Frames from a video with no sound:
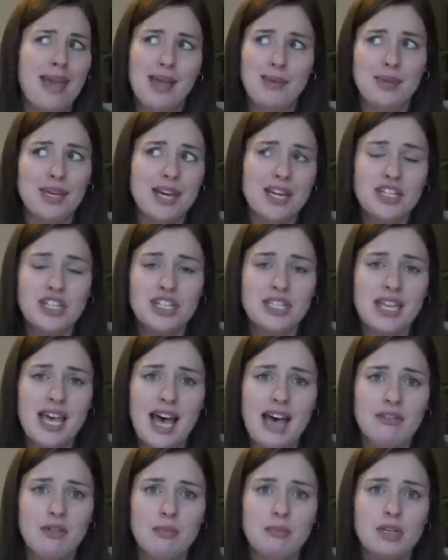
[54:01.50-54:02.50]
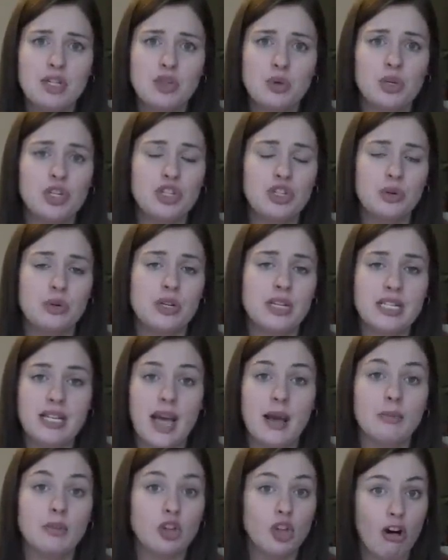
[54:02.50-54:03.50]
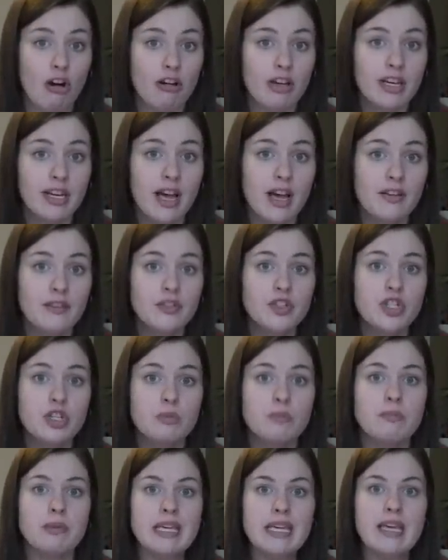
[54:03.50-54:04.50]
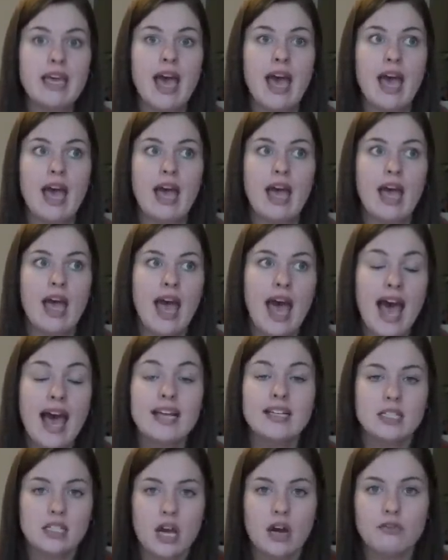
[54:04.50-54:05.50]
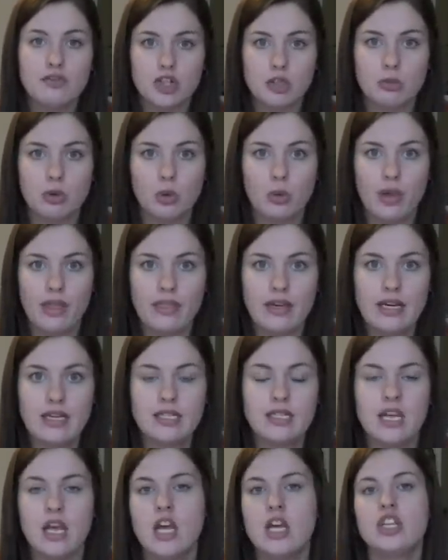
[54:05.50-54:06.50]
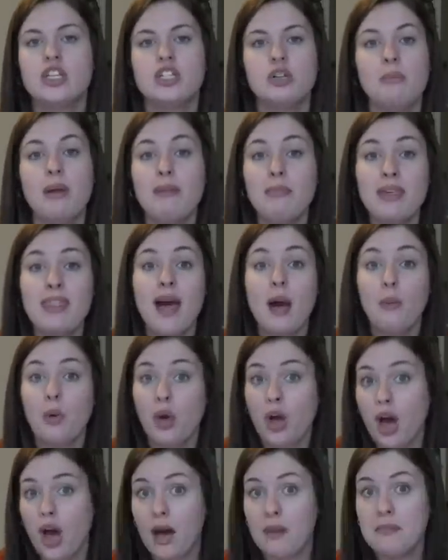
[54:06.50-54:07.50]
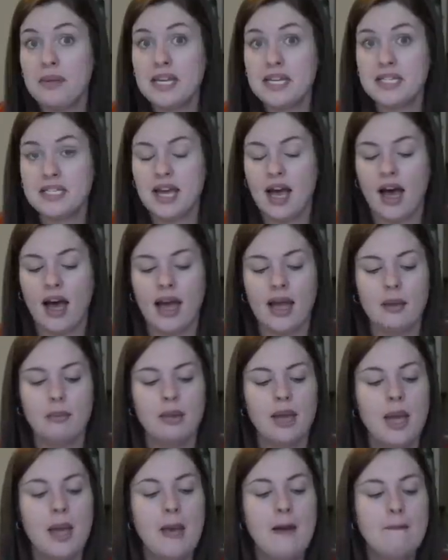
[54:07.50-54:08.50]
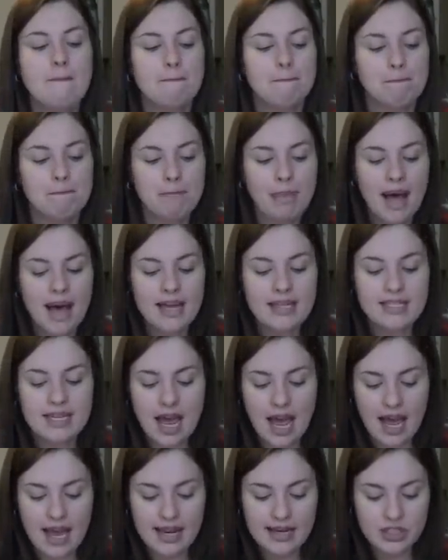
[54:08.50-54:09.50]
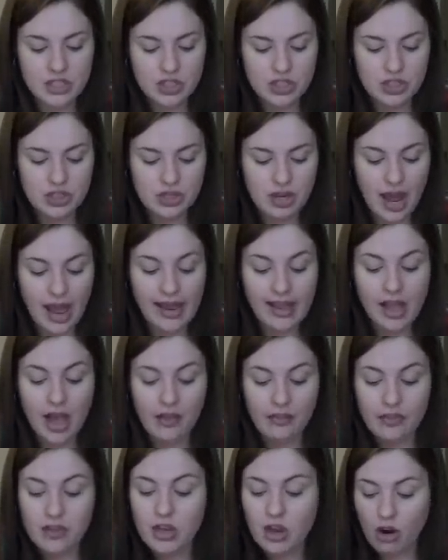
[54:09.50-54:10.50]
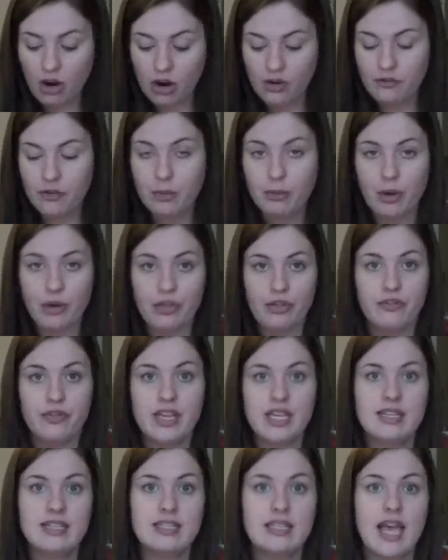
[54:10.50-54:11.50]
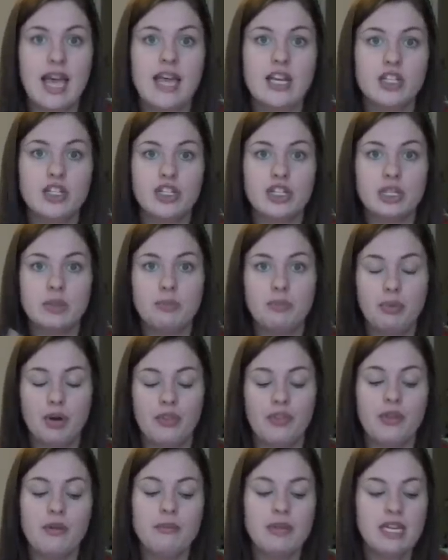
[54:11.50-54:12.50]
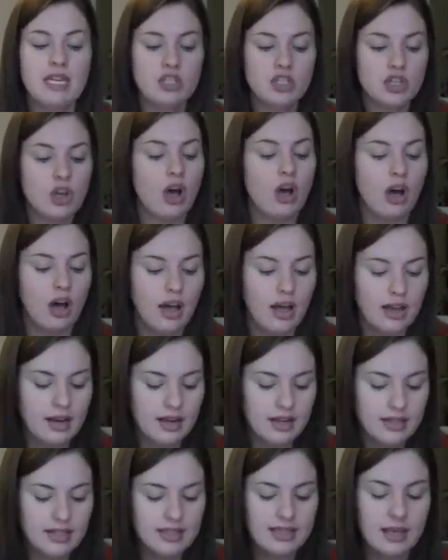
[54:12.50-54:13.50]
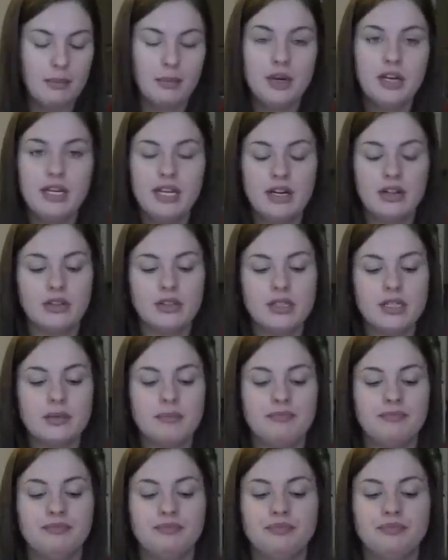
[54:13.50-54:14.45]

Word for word: maybe I just haven't been doing two at a time long enough to be as comfortable with it. So maybe that will come in time, but I, I cut the yarn for both of these and just put them each on separate needles